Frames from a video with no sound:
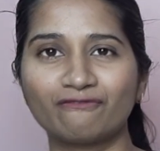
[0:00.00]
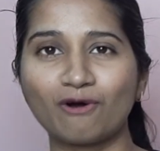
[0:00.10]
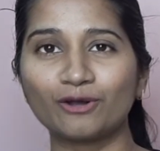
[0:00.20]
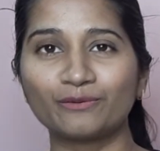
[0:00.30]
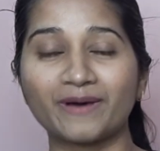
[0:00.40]

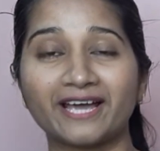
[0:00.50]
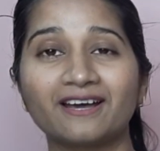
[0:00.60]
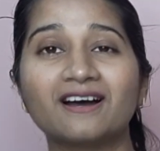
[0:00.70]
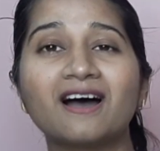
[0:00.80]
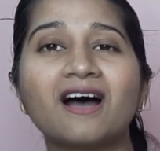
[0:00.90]
followed by
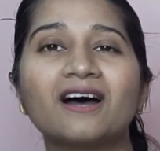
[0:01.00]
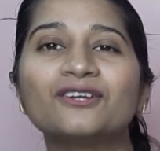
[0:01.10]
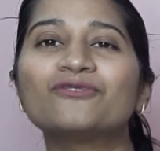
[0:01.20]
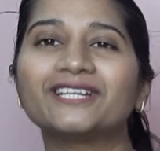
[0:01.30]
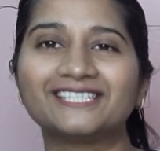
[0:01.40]

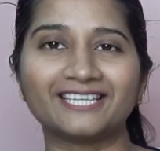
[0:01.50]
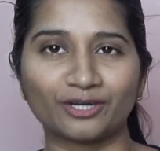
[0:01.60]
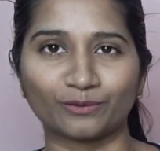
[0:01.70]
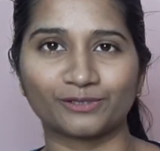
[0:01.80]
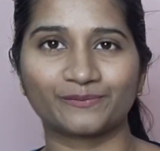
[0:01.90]
100
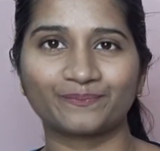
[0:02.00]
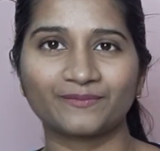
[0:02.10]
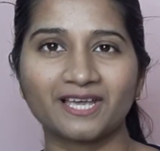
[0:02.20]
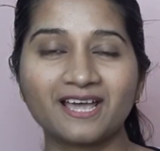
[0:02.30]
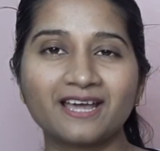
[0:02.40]
zeros.
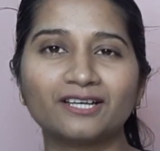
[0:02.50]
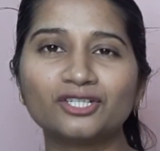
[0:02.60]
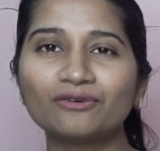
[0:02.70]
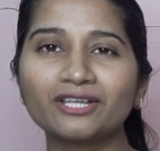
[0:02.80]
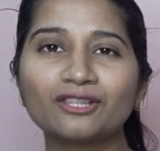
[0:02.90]
Now,
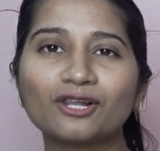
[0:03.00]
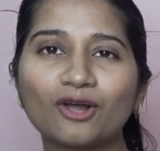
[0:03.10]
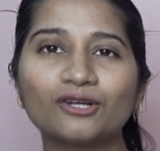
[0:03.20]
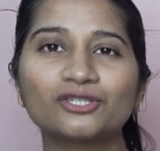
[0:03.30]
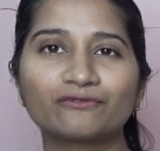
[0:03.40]
during the
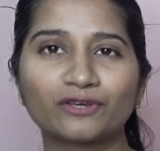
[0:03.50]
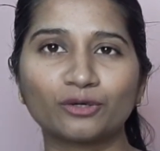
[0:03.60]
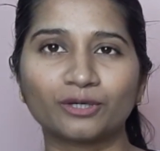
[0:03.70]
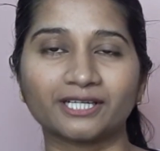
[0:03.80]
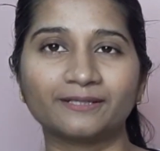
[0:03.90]
launch of
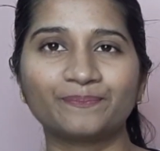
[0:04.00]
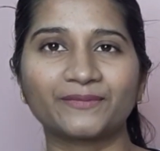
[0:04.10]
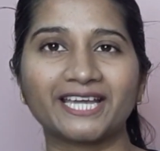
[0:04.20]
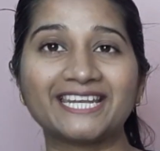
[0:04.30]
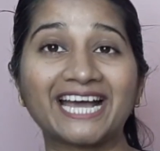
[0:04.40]
Google
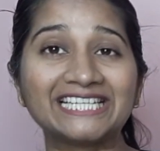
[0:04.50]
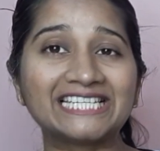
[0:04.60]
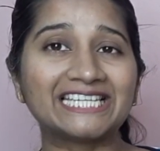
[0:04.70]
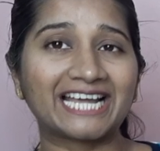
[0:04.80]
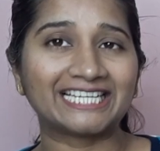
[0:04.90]
in
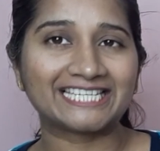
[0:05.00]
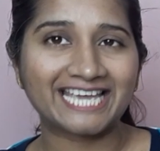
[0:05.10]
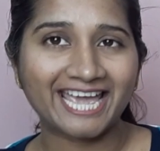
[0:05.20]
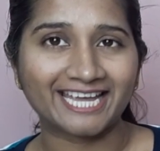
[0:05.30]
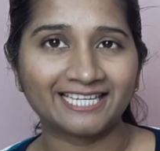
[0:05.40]

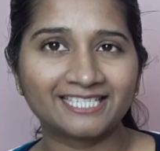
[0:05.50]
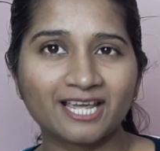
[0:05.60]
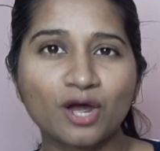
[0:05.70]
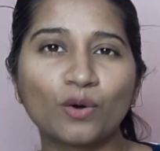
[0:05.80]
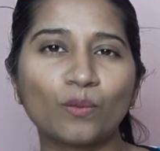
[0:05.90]
1998,
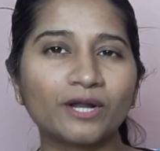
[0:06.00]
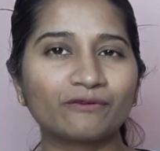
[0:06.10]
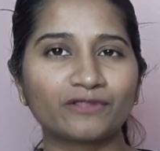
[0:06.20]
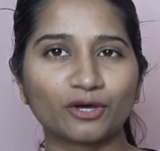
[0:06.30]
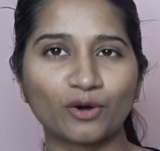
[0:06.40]
one
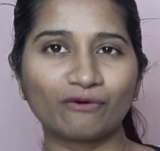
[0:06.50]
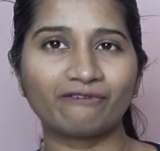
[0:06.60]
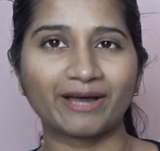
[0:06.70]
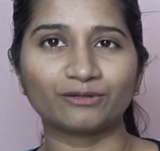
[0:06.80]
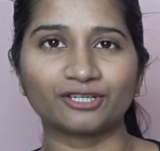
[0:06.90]
of the
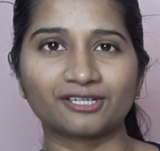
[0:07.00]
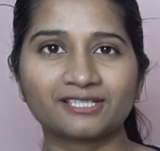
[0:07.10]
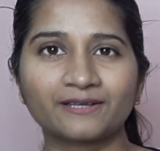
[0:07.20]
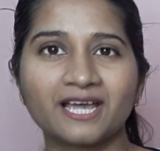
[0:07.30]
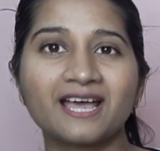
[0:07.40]

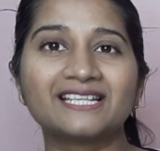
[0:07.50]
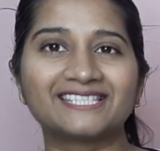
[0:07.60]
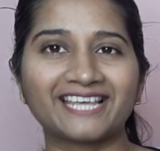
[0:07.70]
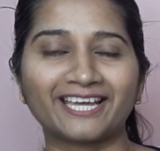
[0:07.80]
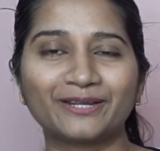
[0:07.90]
co-founders
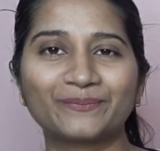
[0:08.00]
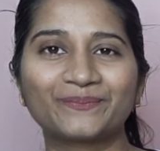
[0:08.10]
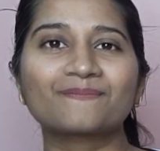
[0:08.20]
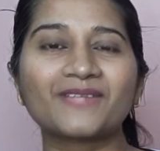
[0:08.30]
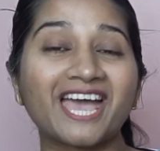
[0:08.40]
said,
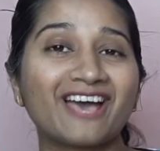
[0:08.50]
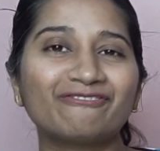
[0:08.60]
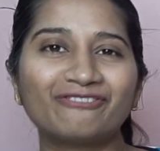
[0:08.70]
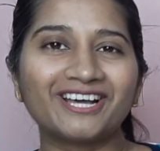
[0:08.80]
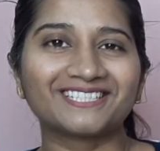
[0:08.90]
"Have
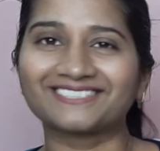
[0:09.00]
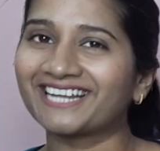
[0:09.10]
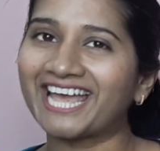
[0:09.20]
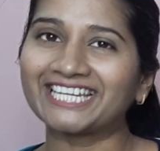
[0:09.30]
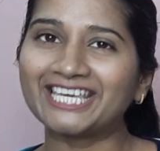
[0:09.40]
fun
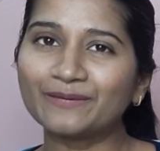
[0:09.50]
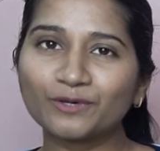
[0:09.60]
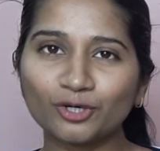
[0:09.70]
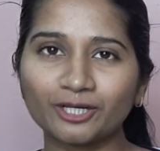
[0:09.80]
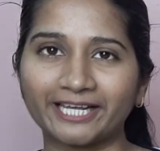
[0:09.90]
and keep
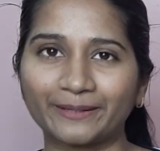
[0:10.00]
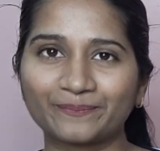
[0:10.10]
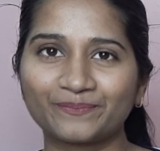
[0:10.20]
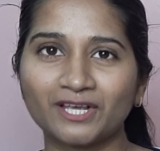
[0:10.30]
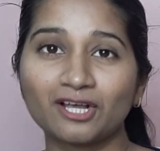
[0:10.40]
Googling."
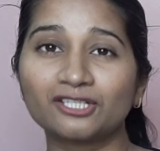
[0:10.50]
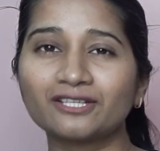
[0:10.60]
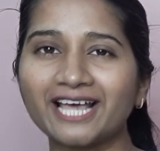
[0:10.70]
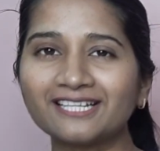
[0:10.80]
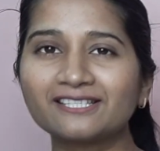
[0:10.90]
So
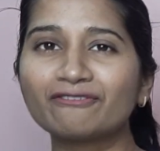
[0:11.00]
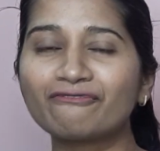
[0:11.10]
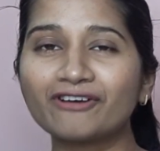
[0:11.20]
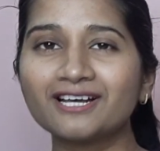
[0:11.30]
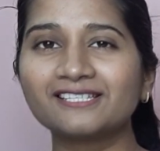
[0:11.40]
that's the
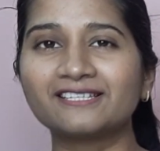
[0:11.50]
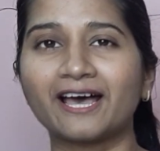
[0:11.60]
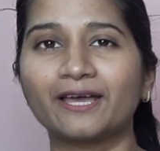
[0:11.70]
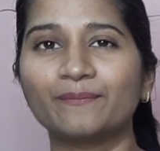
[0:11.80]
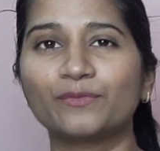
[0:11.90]
first
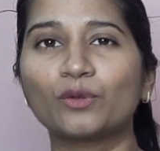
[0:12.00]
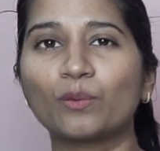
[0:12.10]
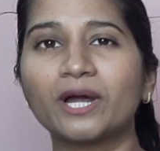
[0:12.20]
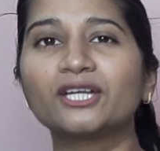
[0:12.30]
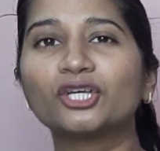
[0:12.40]
time the
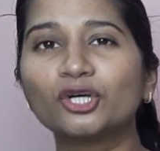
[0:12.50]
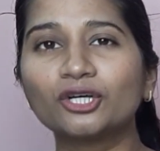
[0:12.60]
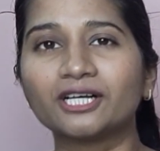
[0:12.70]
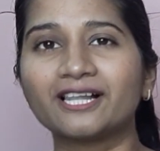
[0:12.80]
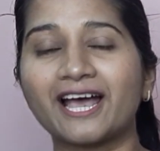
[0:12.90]
word
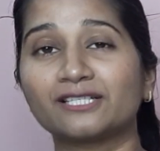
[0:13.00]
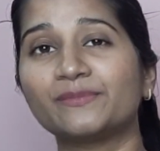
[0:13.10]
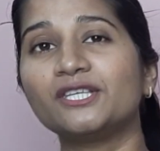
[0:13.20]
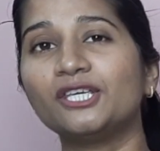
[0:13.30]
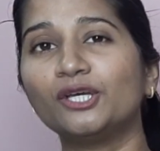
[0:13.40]
Google has
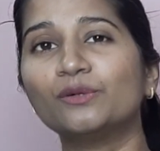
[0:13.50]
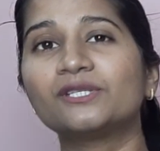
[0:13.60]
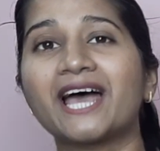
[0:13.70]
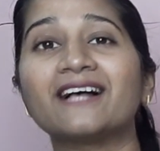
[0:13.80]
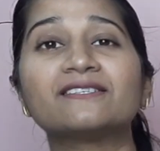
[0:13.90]
been
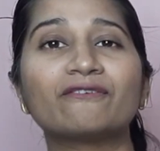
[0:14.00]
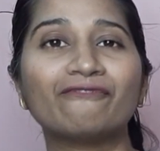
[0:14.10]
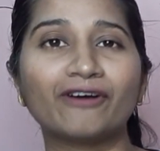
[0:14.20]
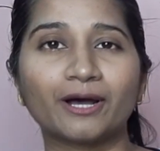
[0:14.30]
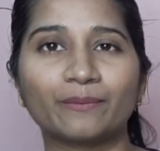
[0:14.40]
used as a
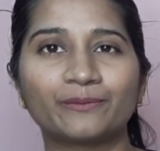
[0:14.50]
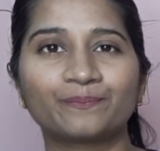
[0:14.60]
verb.